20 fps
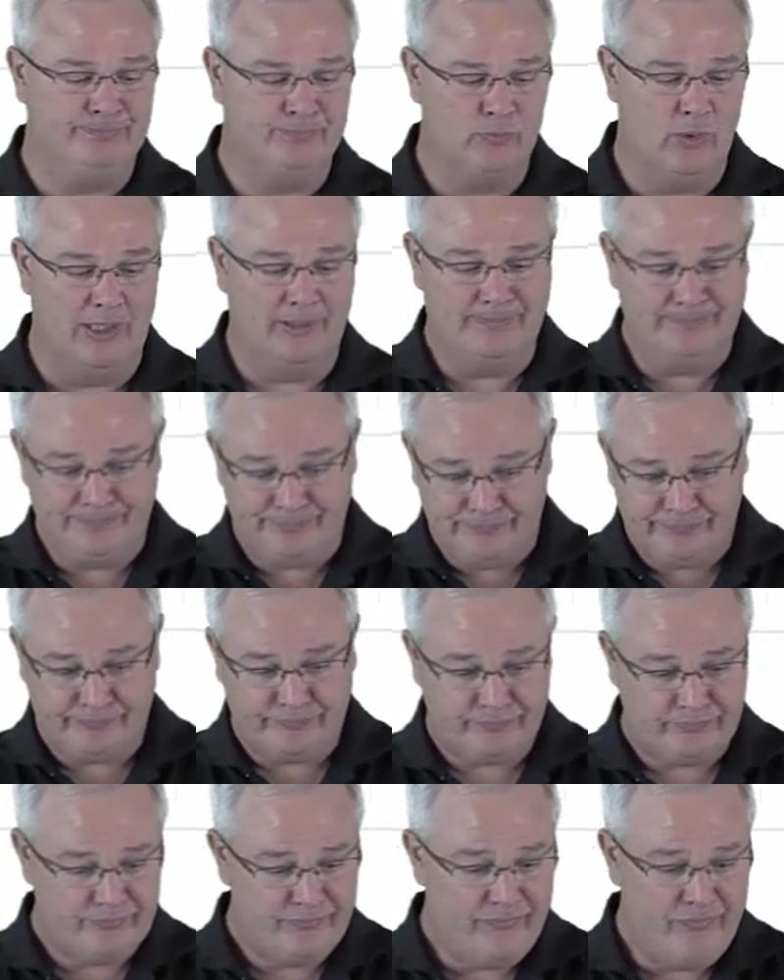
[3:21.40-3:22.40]
Well,
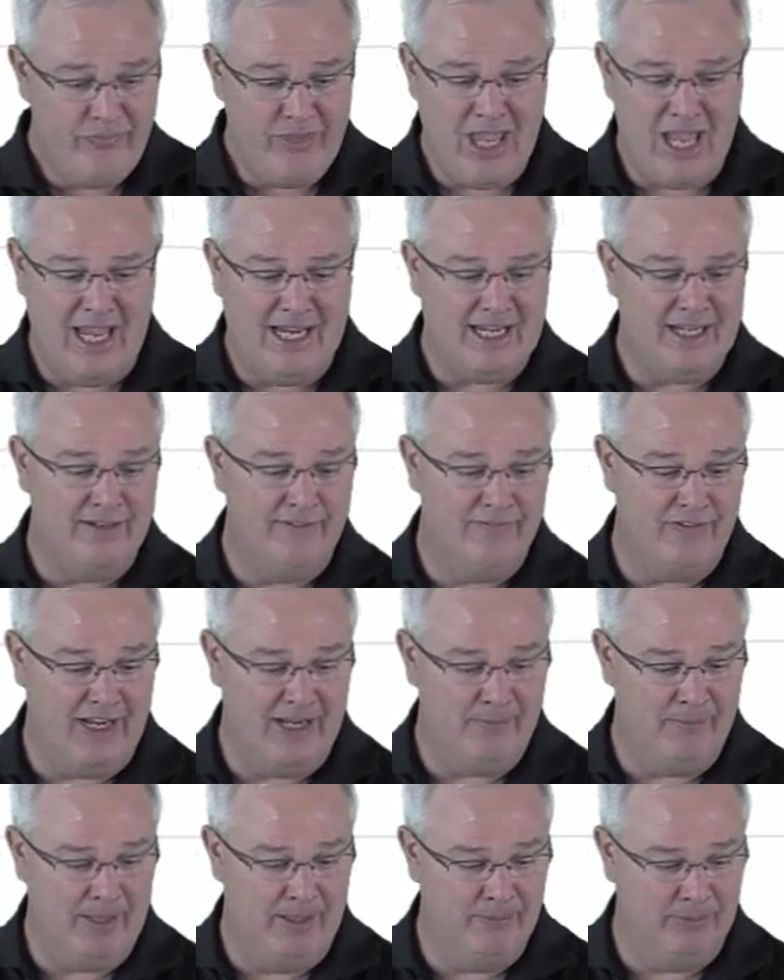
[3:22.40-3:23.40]
I can
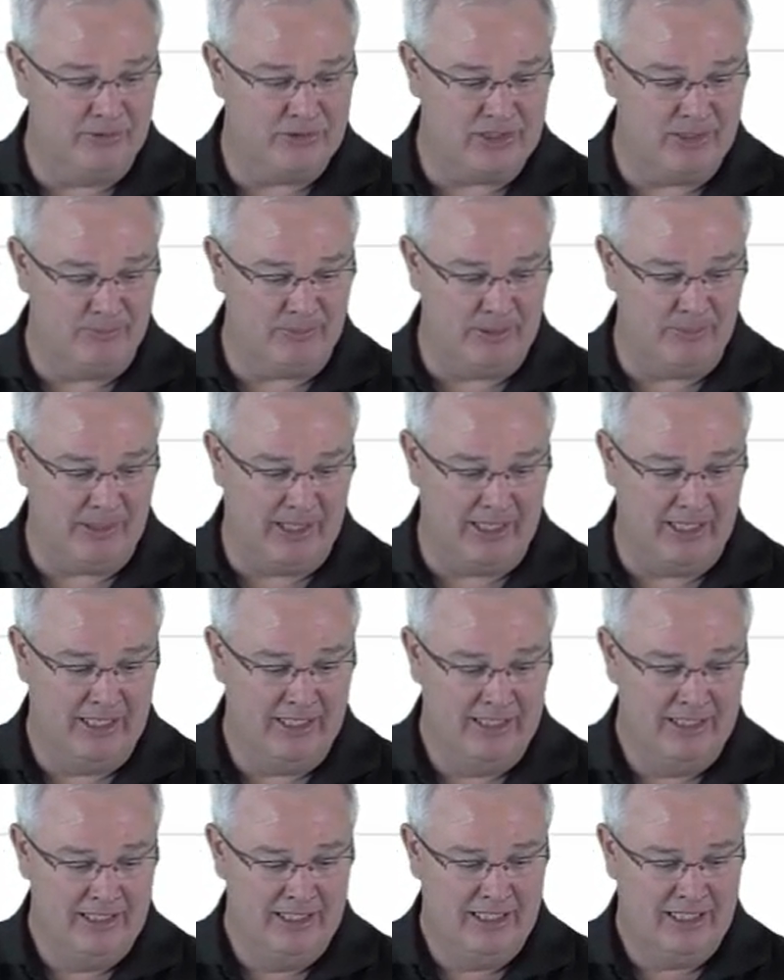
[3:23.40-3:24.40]
invite people simply by
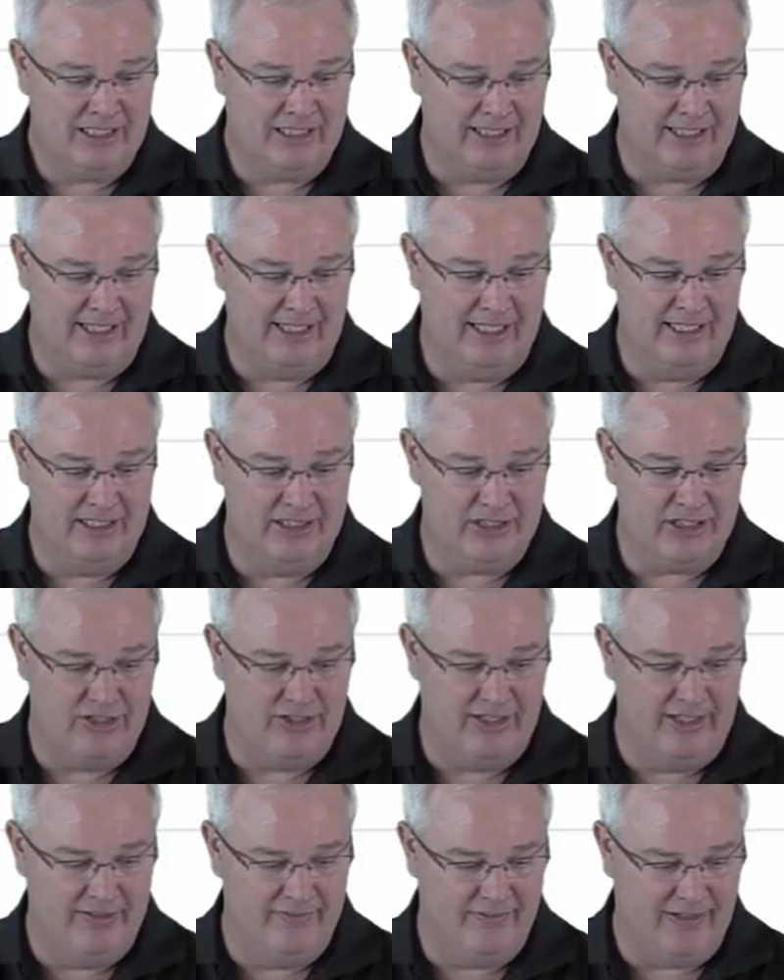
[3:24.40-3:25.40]
clicking into
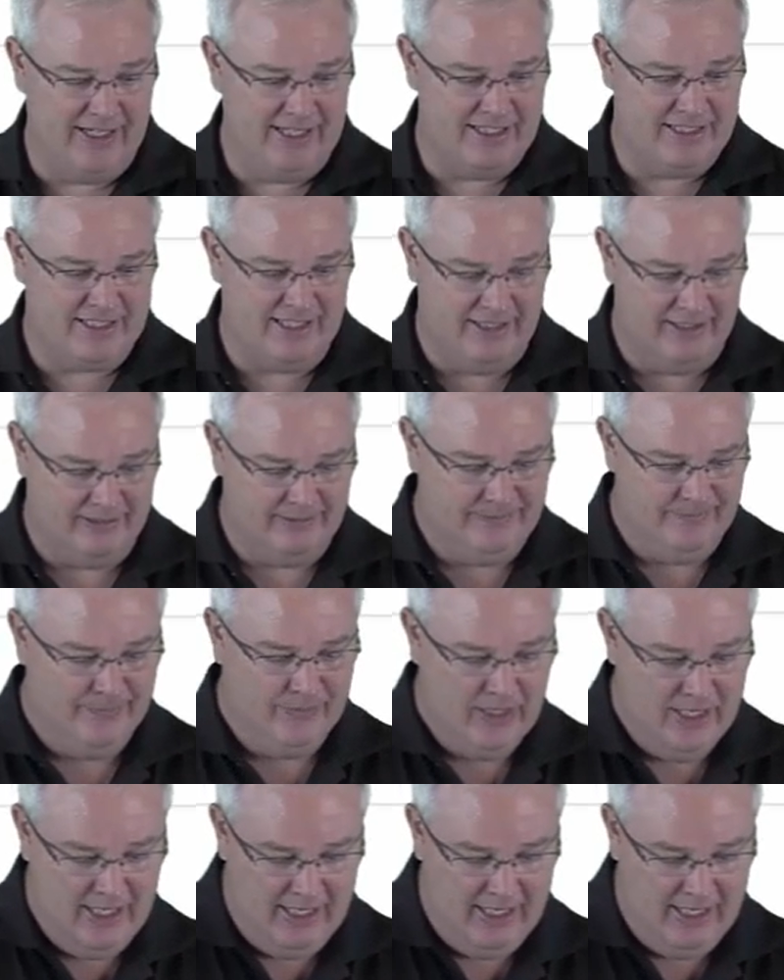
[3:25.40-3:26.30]
the invite cell.